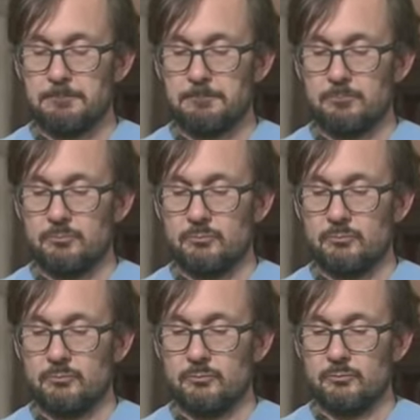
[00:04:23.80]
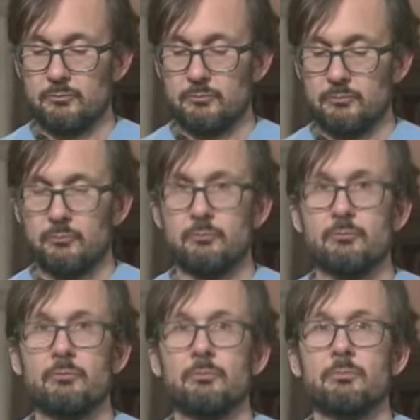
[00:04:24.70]

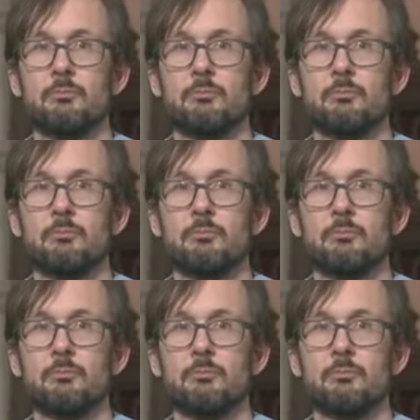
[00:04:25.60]
Nobody speaks.